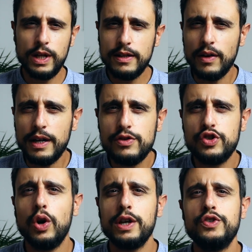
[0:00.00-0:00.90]
We don't
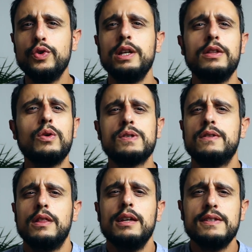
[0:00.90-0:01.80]
enjoy doing those
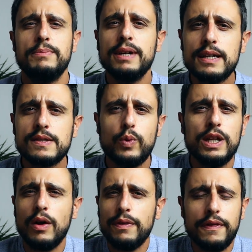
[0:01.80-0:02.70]
things because we
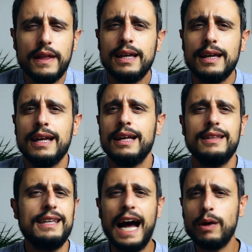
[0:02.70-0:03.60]
don't think
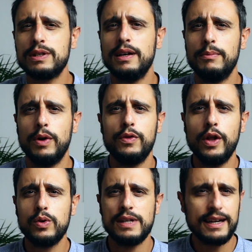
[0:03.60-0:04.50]
the outcome of
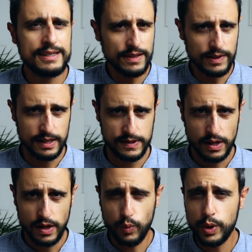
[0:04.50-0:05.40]
those
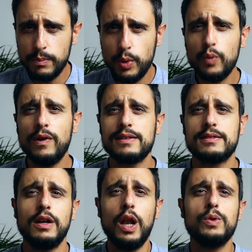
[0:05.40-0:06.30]
activities would move us
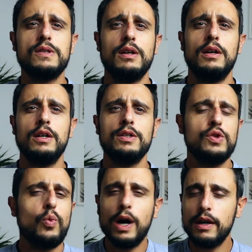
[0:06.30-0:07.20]
closer
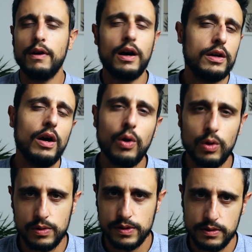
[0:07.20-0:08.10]
to one of our
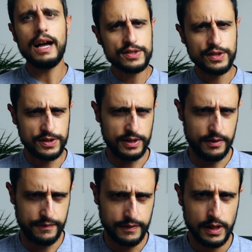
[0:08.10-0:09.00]
goals. Ask
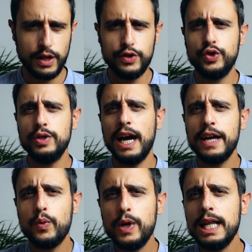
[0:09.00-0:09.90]
yourself, should I
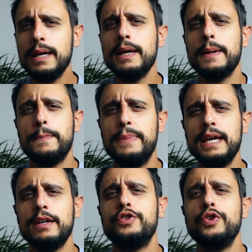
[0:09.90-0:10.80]
really
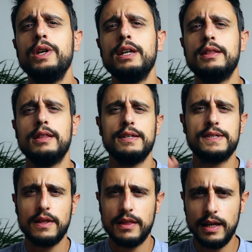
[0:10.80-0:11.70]
be doing
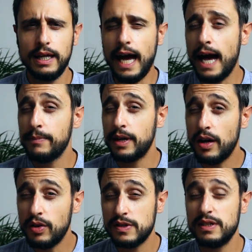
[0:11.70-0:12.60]
this thing I'm
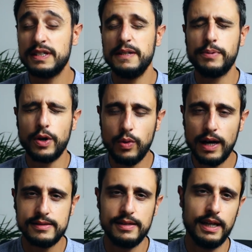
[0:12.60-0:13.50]
constantly
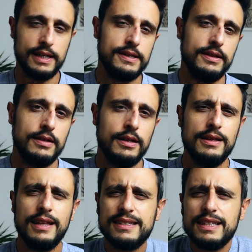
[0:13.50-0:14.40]
procrastinating?
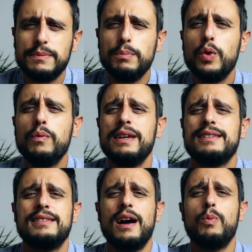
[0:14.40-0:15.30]
Does it move me
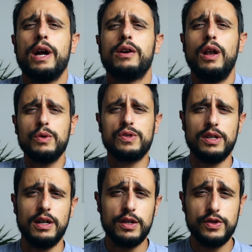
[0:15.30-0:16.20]
somewhere
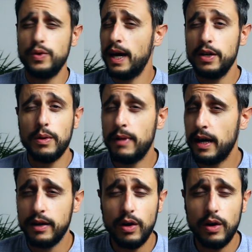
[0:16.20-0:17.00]
closer to any of my